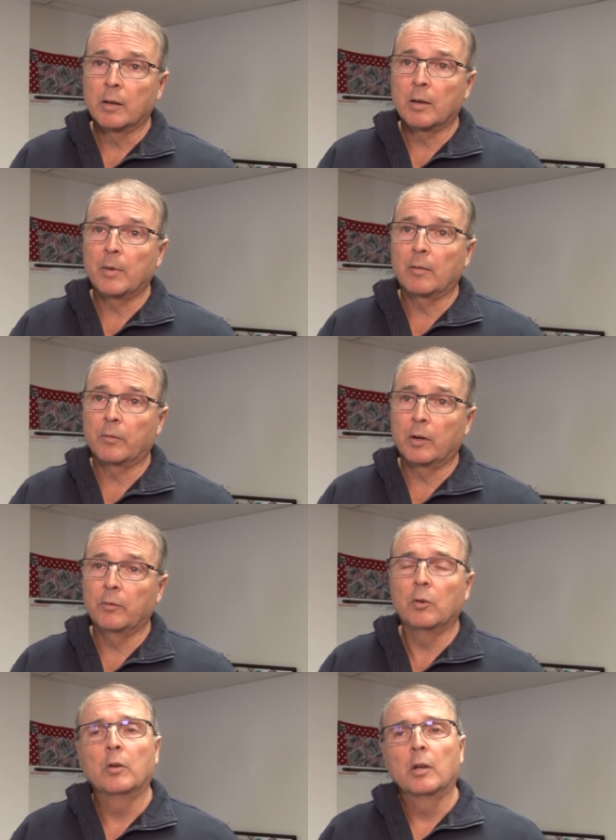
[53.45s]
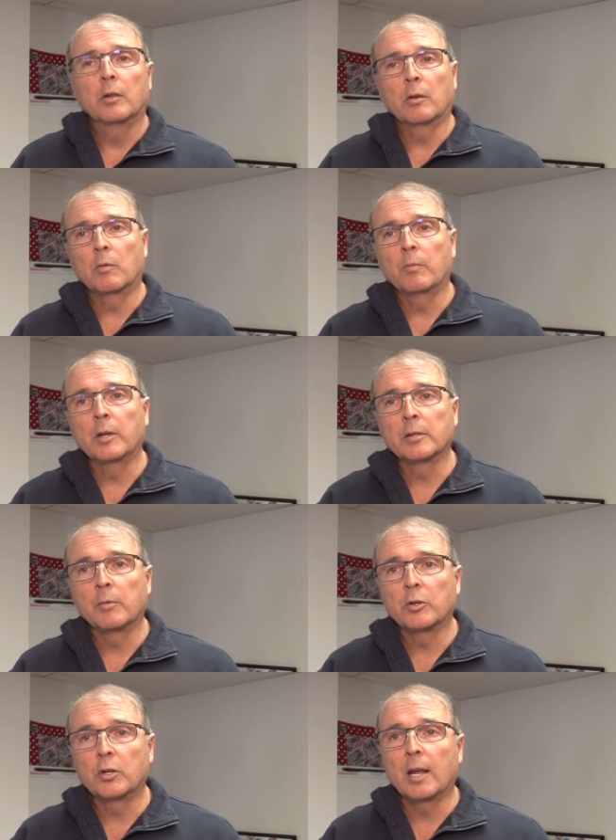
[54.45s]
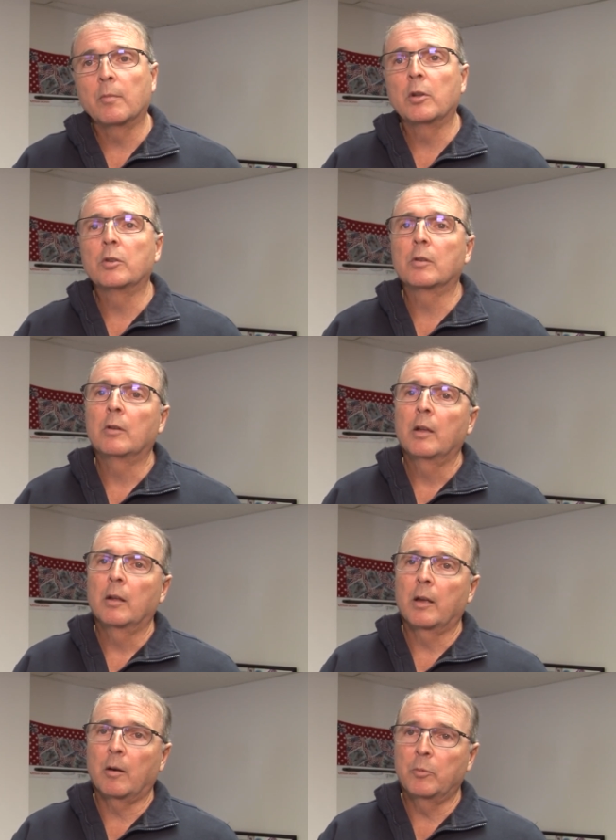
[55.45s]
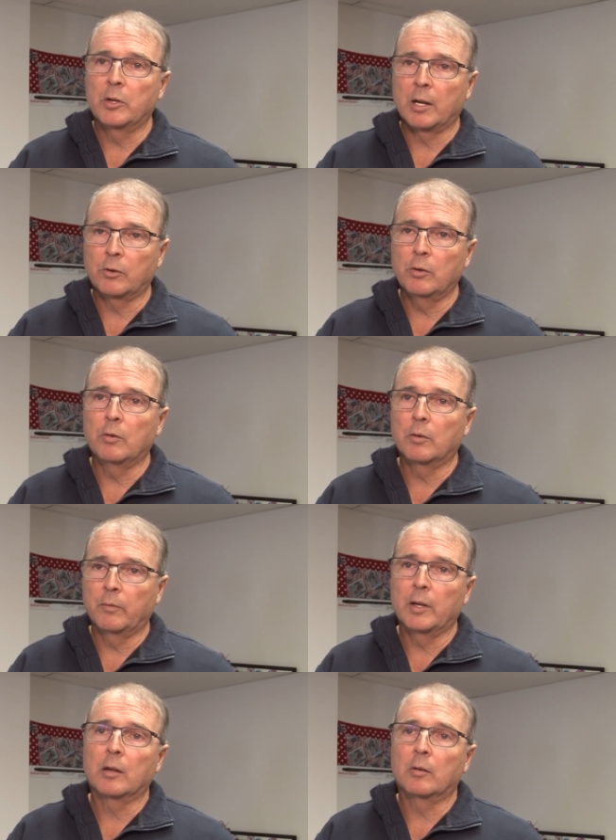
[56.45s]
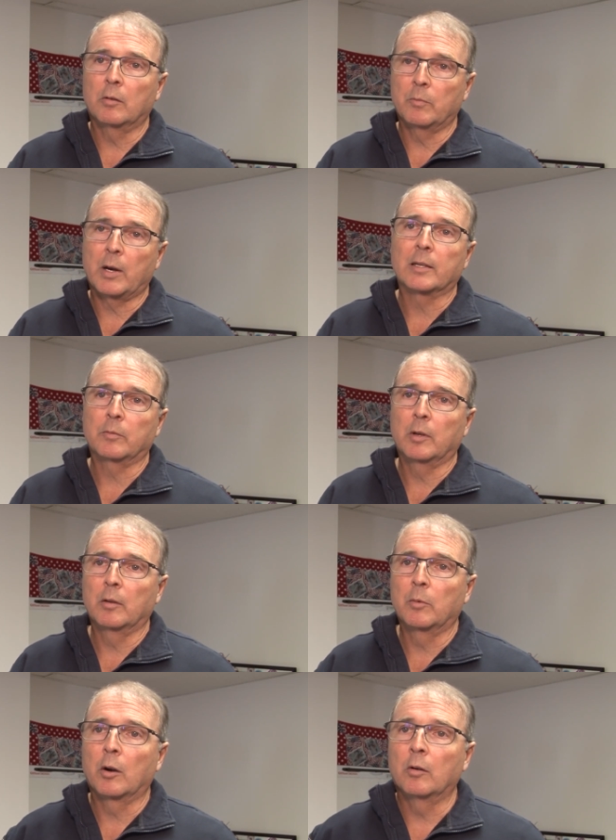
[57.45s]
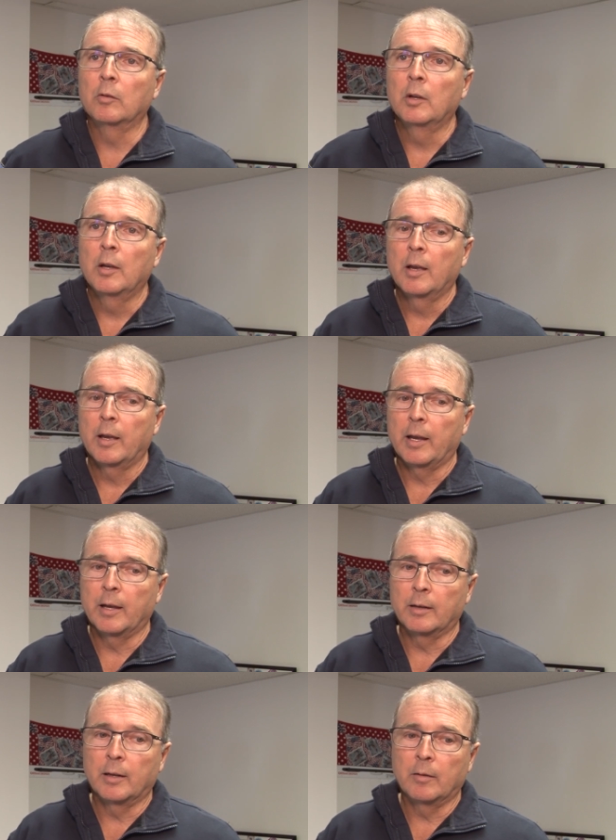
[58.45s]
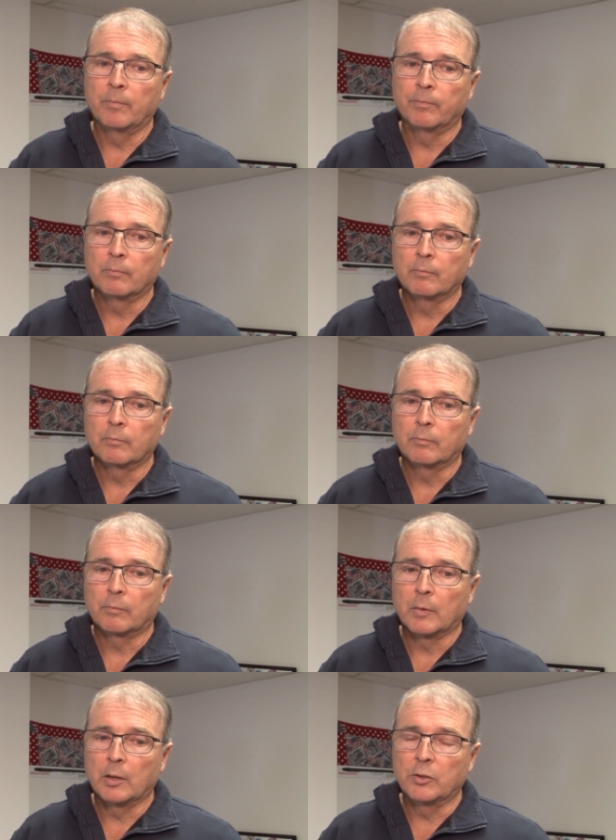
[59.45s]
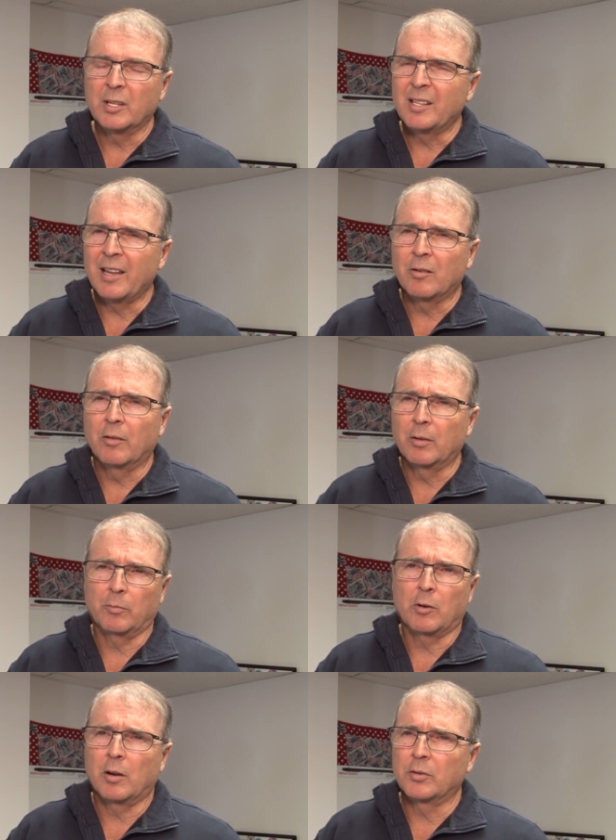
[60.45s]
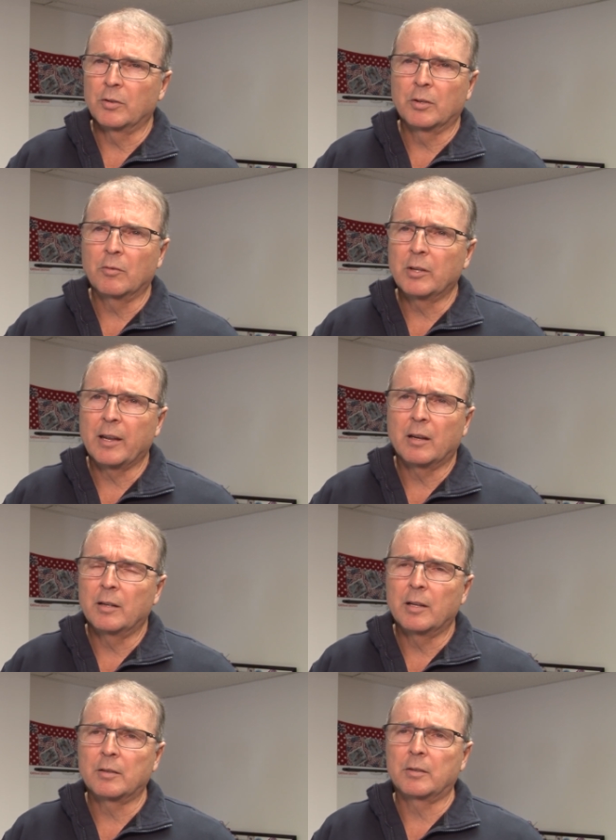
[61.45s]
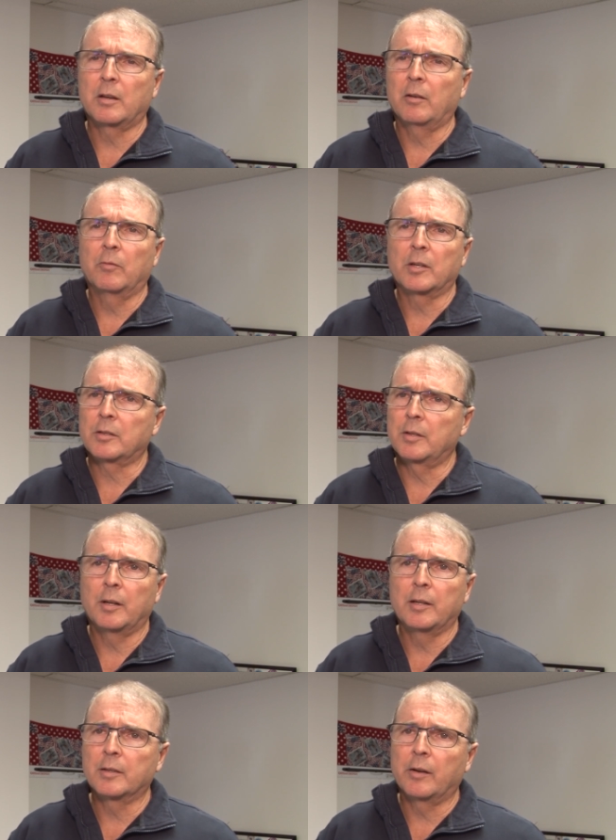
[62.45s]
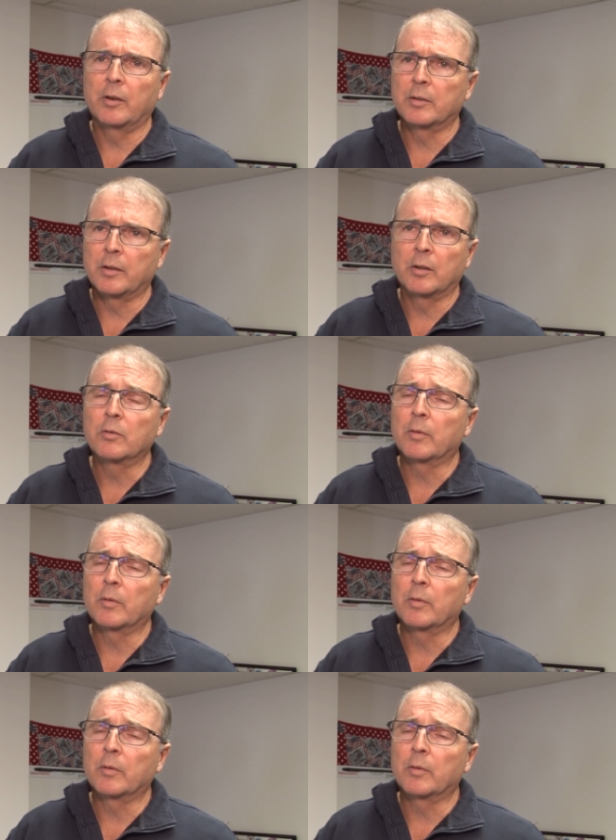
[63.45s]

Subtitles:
come out in front of you, there won't be as much damage. Help protect you, your vehicle, and possibly the Burro. And just take all the precautions. Don't take unnecessary risks in these areas, and